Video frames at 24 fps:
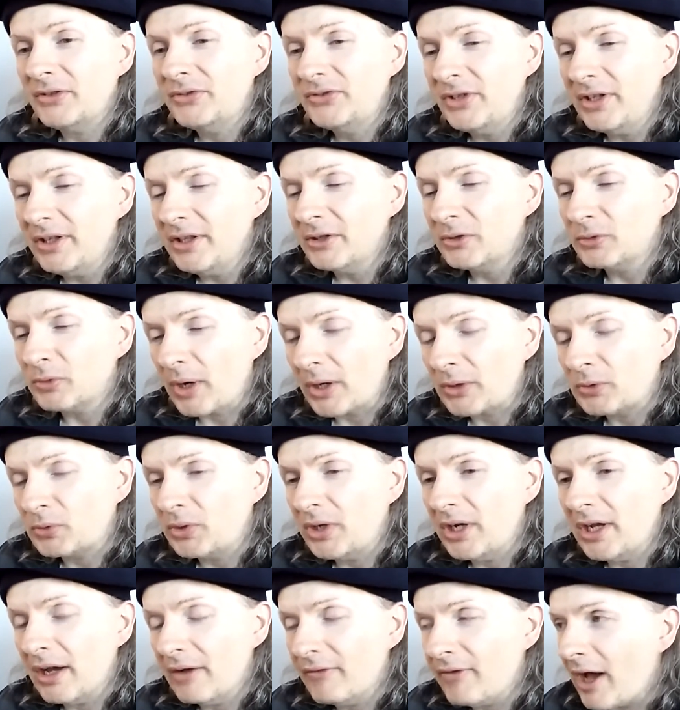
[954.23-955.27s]
see the
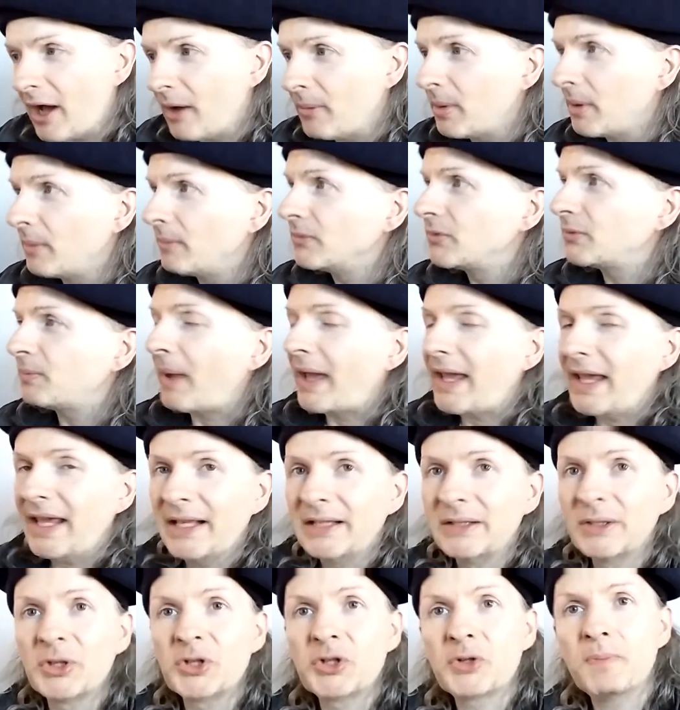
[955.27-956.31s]
directory of albums by
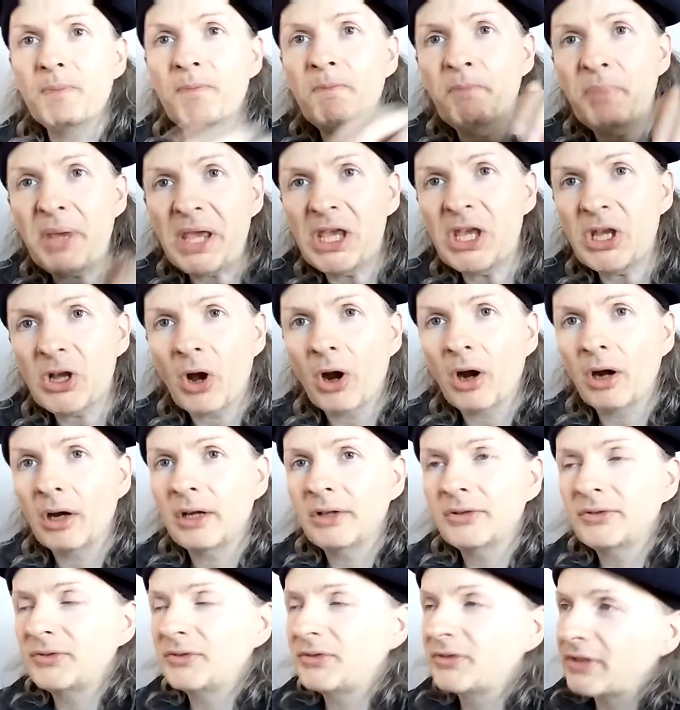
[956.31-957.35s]
English B
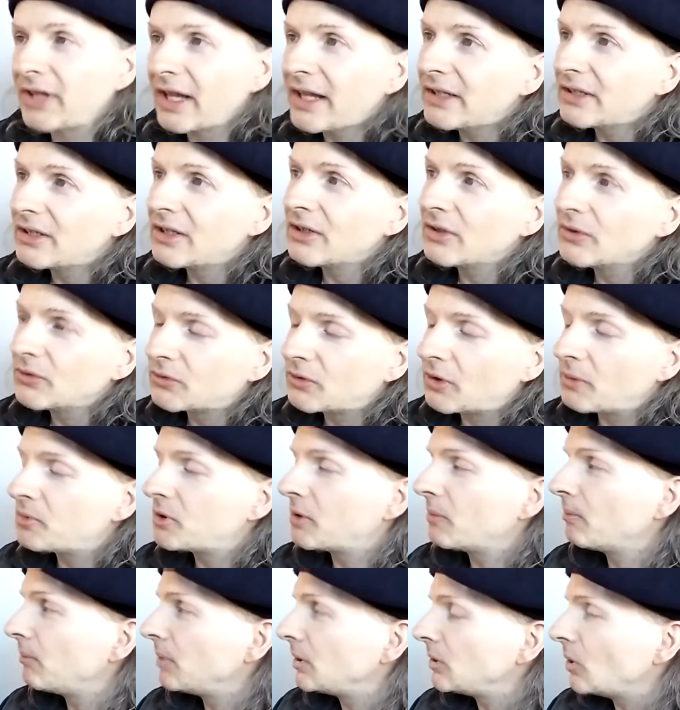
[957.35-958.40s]
artists linked in the
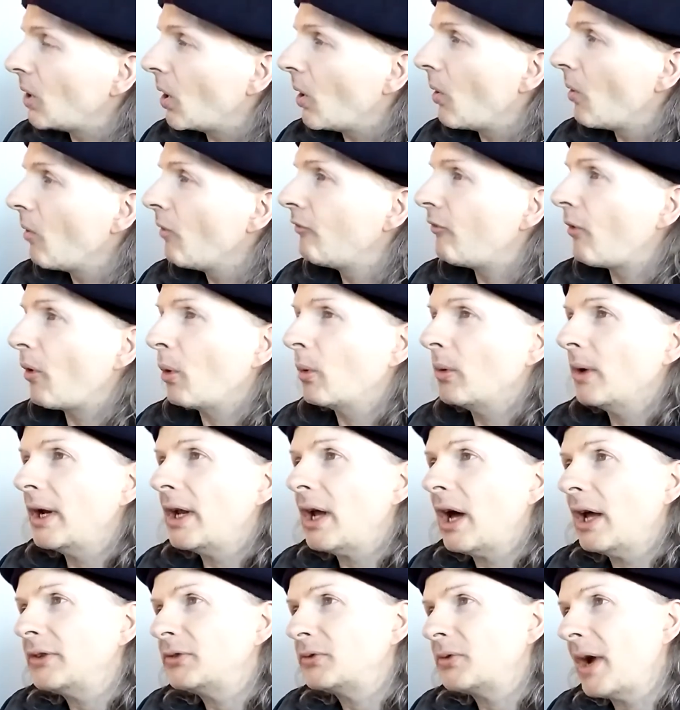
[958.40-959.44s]
description below for Red
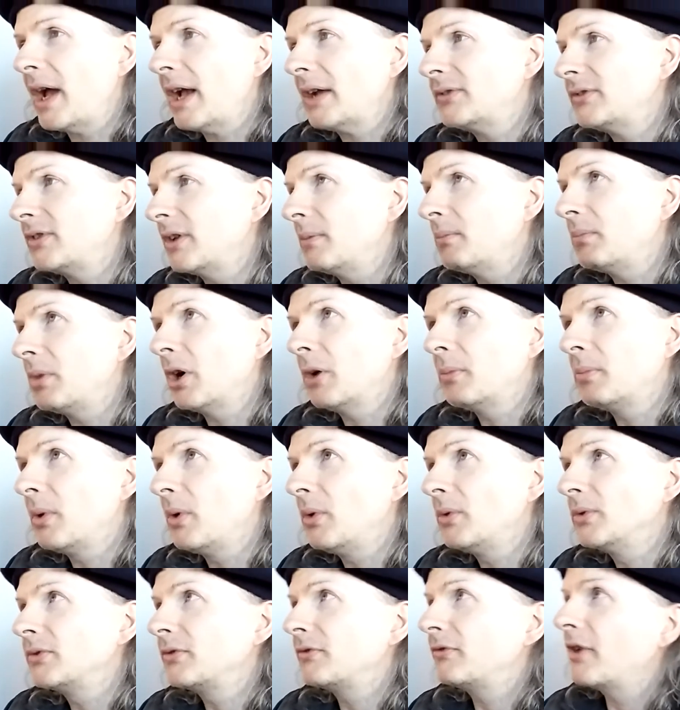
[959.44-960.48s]
Hot Tracks and
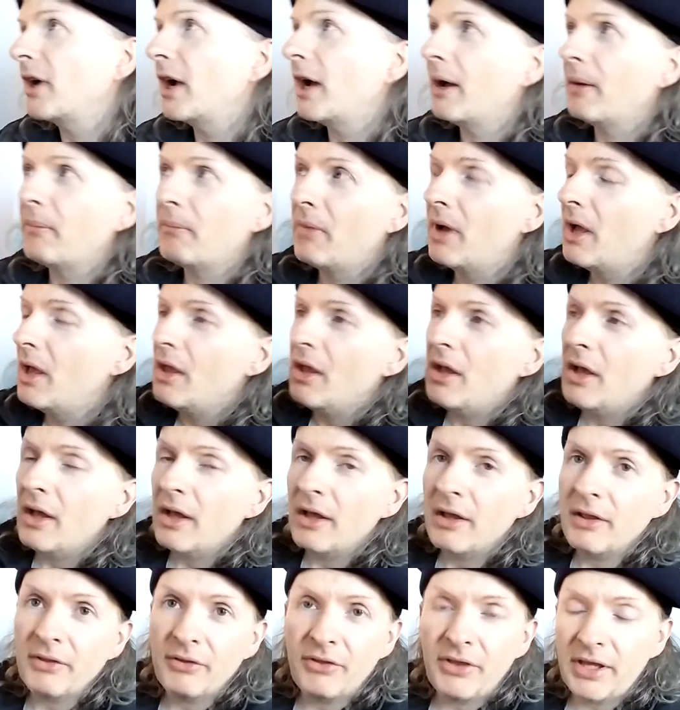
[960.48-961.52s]
Purples from
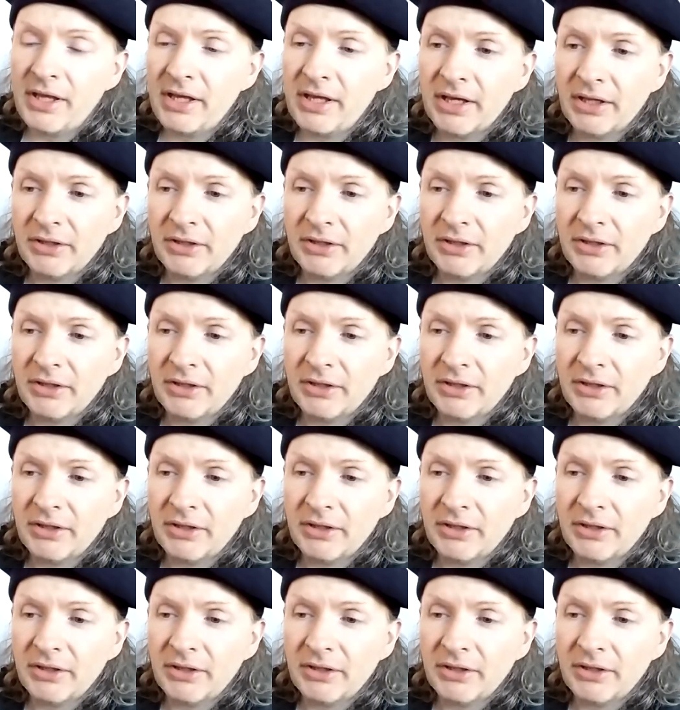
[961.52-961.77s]
the